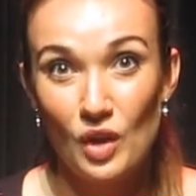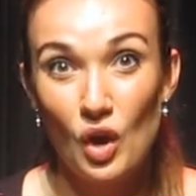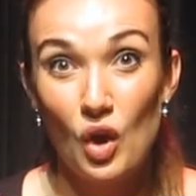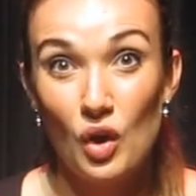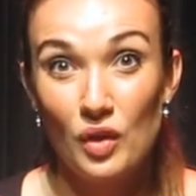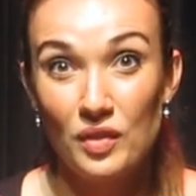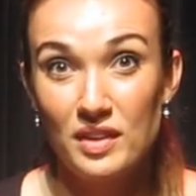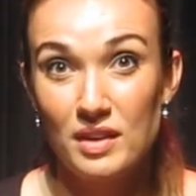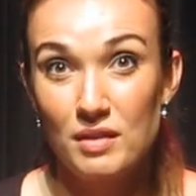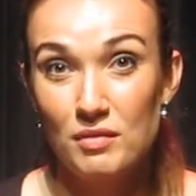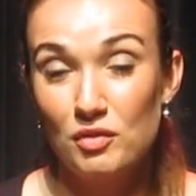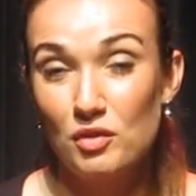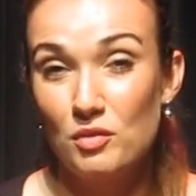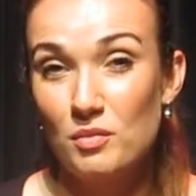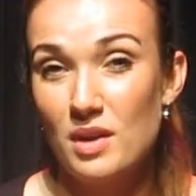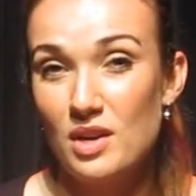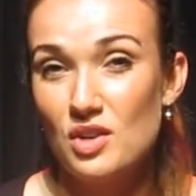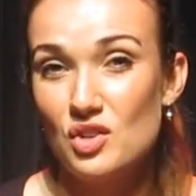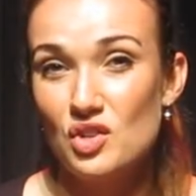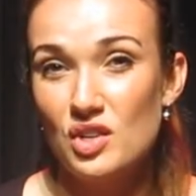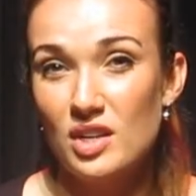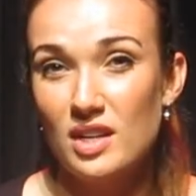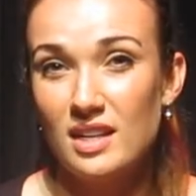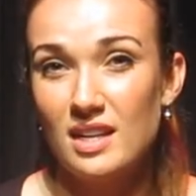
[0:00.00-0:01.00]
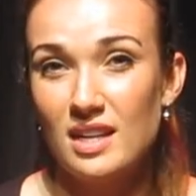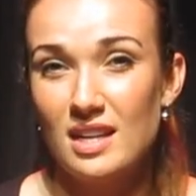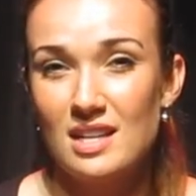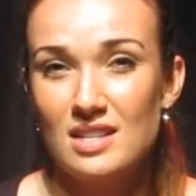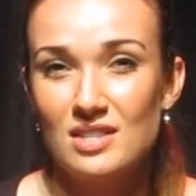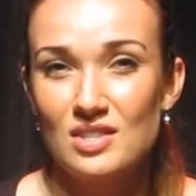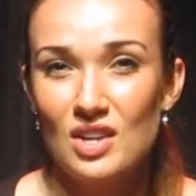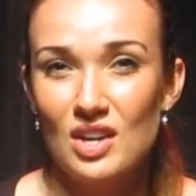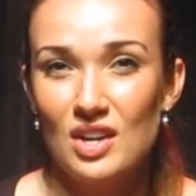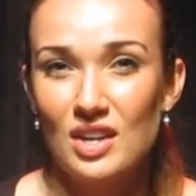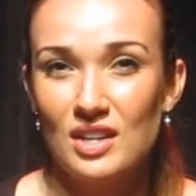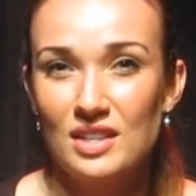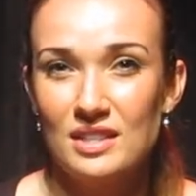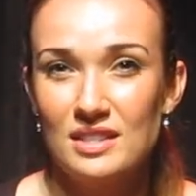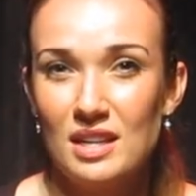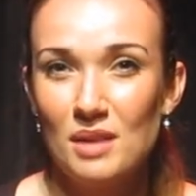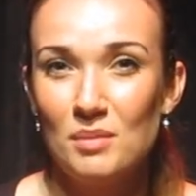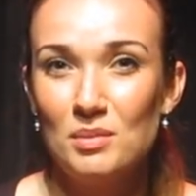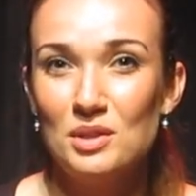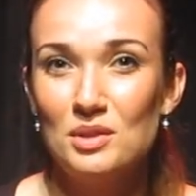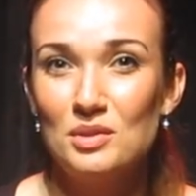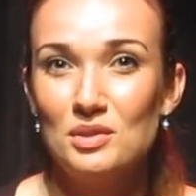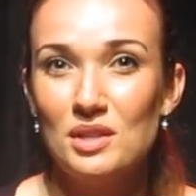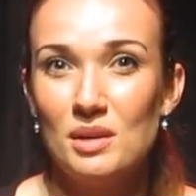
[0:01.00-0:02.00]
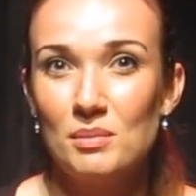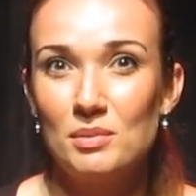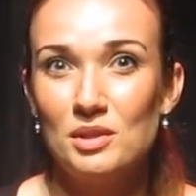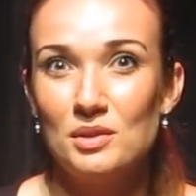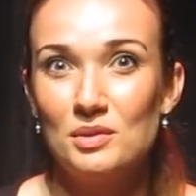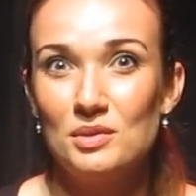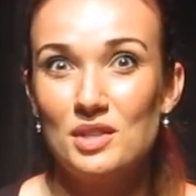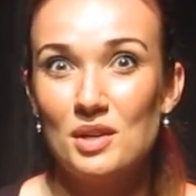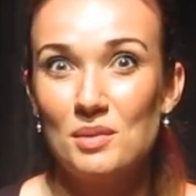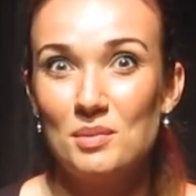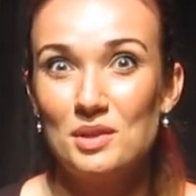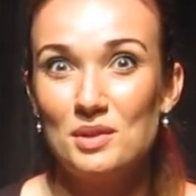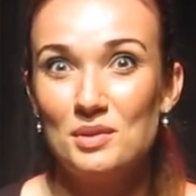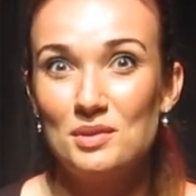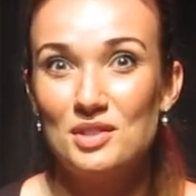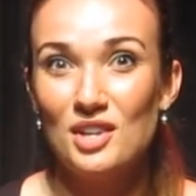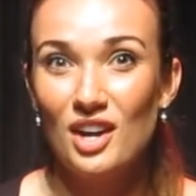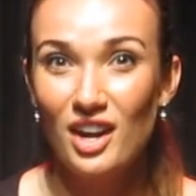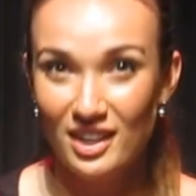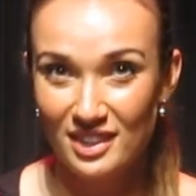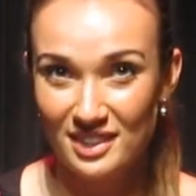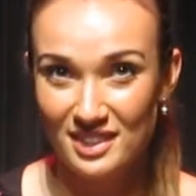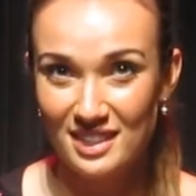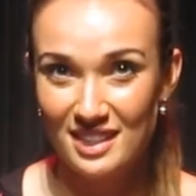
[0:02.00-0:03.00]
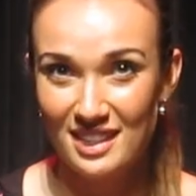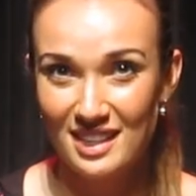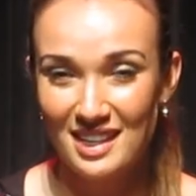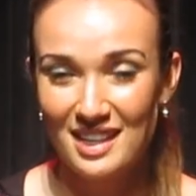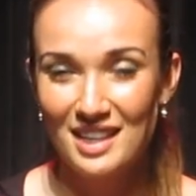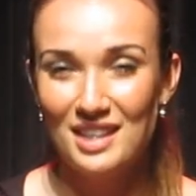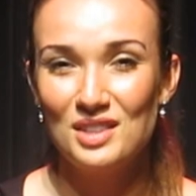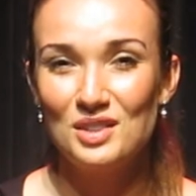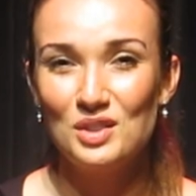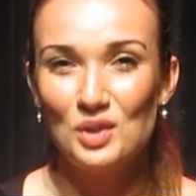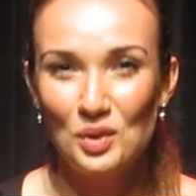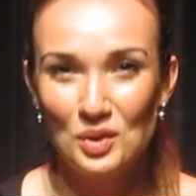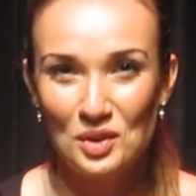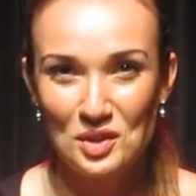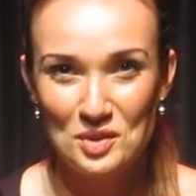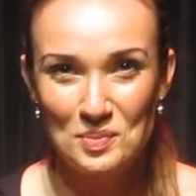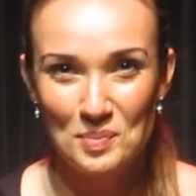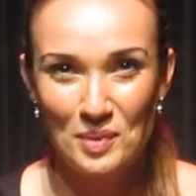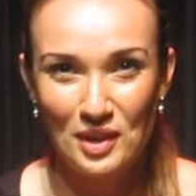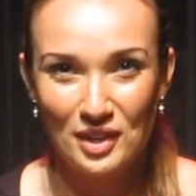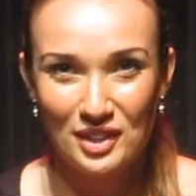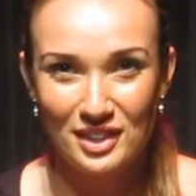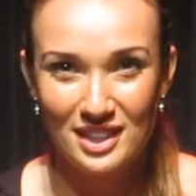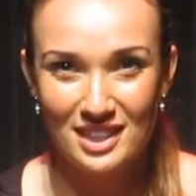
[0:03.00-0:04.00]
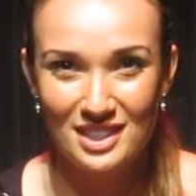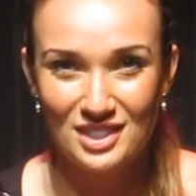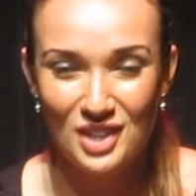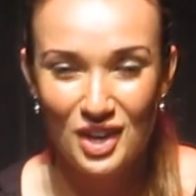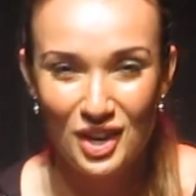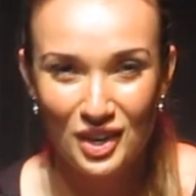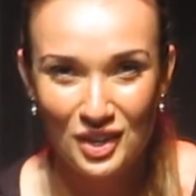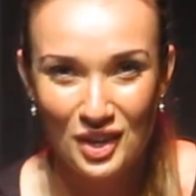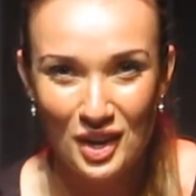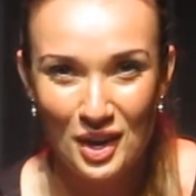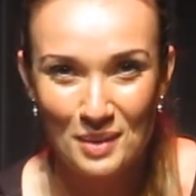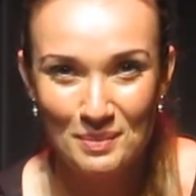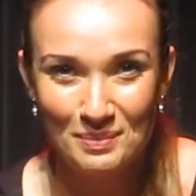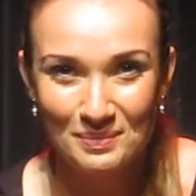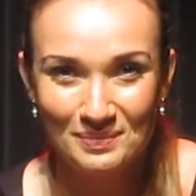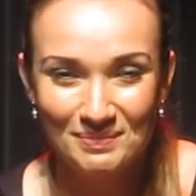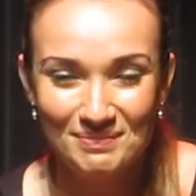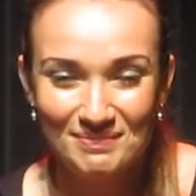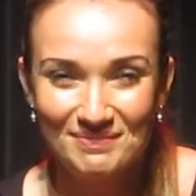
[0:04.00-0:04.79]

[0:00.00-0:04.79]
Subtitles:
All the information is on www.nonnasparty.com.